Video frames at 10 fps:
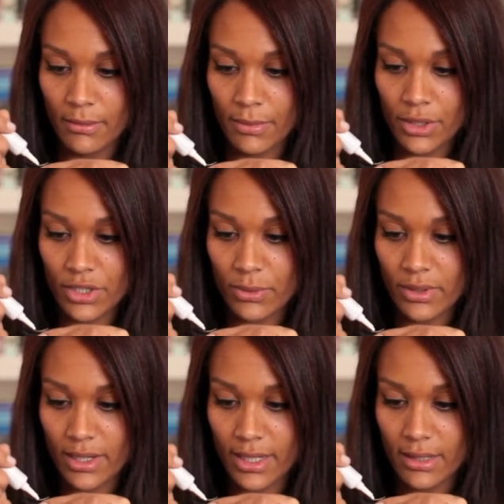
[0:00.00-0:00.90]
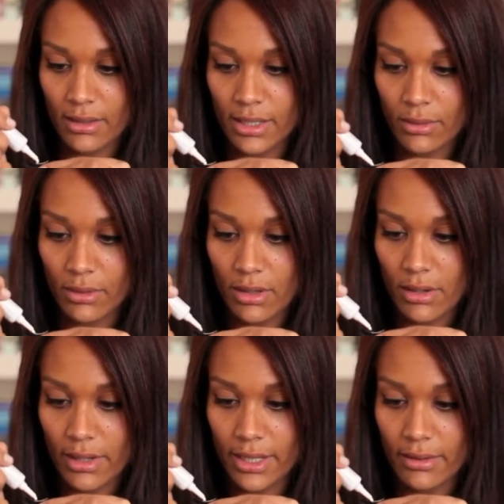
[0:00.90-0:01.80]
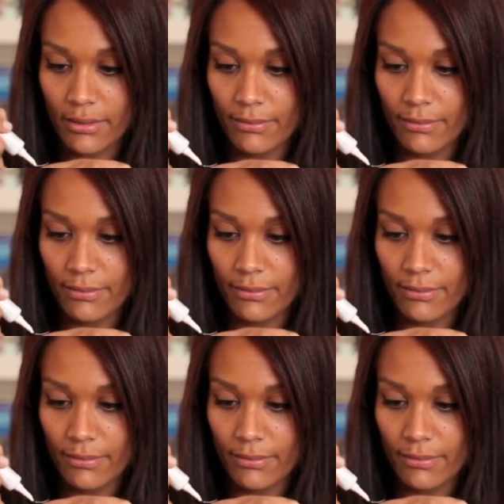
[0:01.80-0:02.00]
but you just want like a little line.